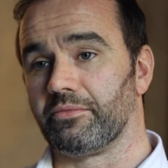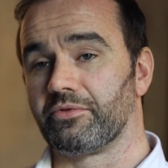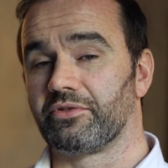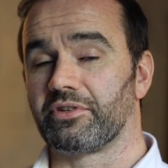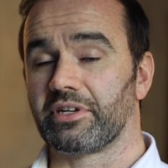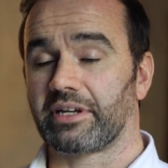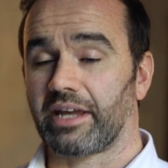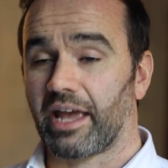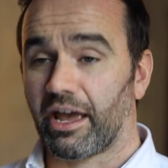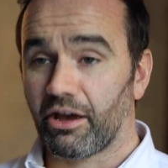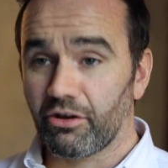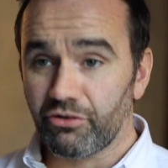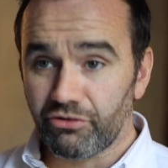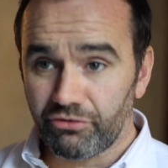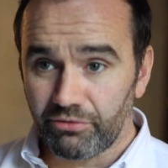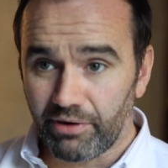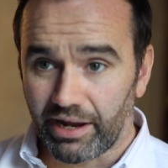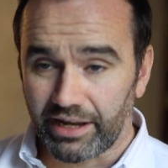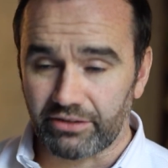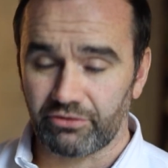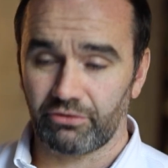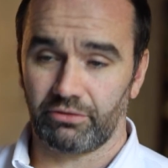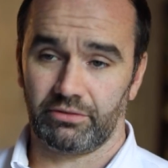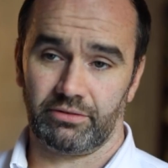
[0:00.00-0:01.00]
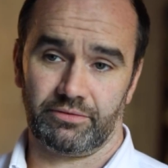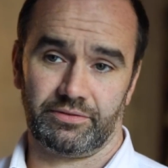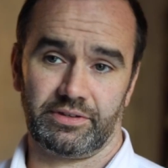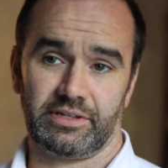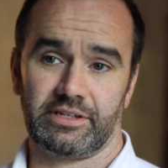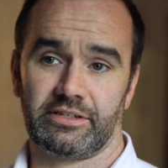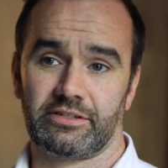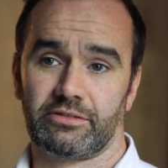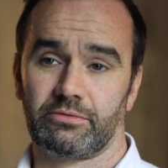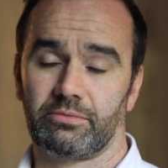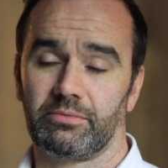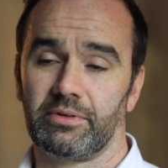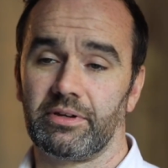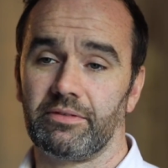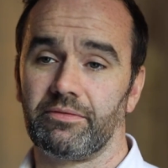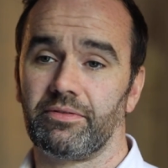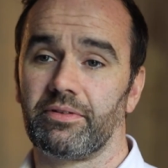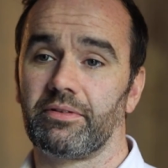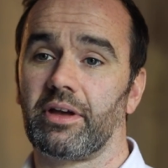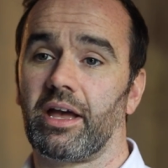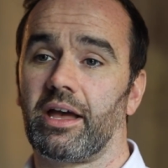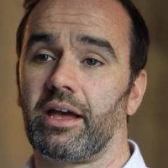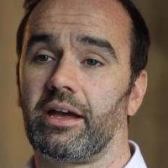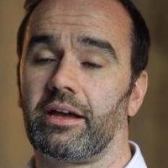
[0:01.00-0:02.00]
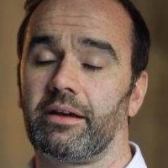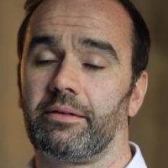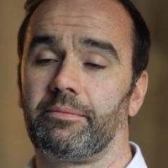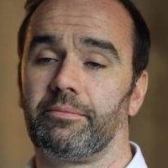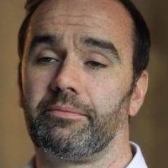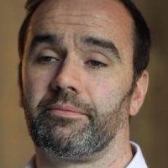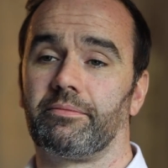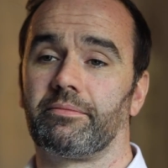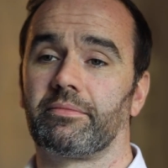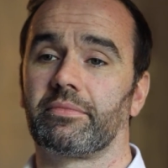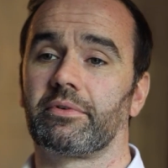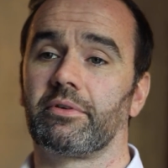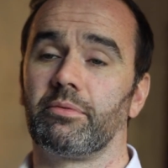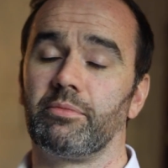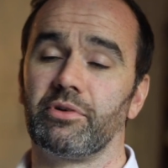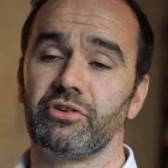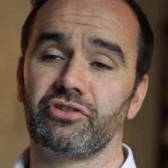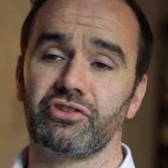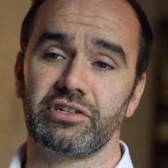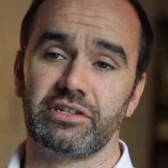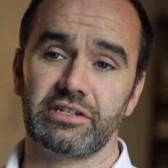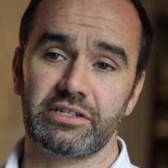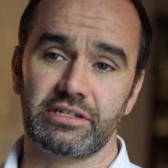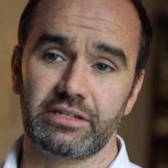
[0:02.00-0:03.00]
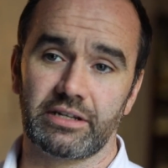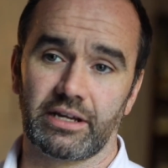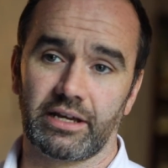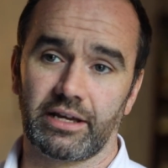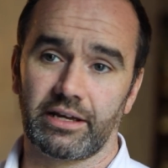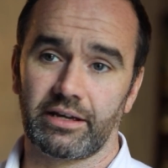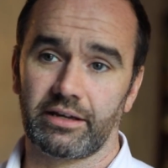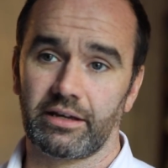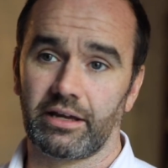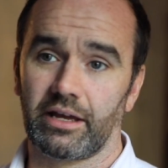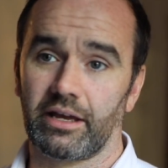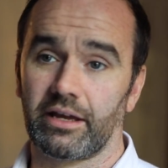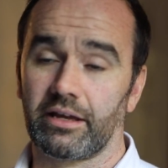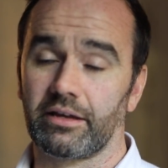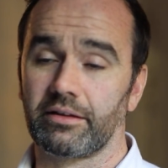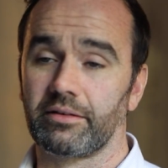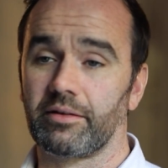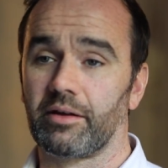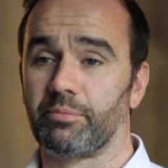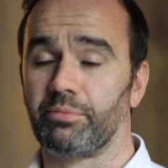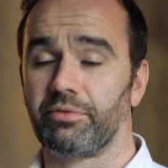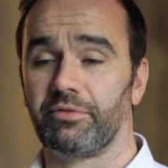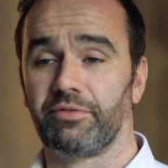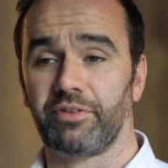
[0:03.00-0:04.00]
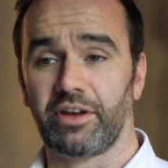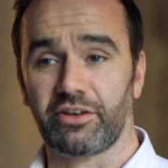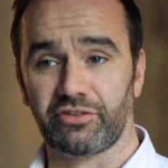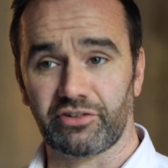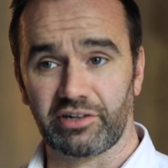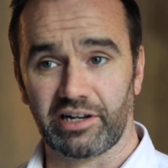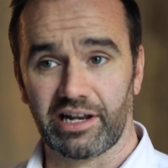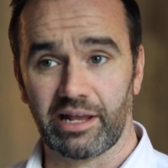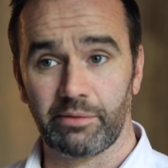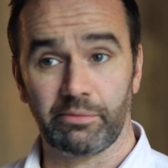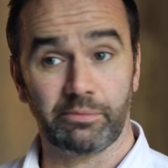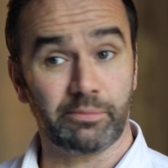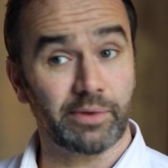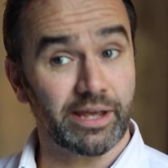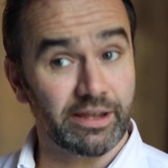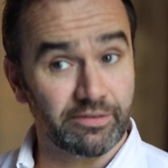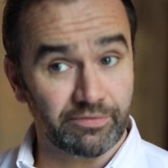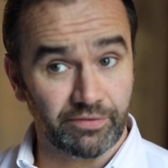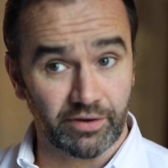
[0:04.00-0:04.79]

To counteract all of this, we've commissioned a professional MMA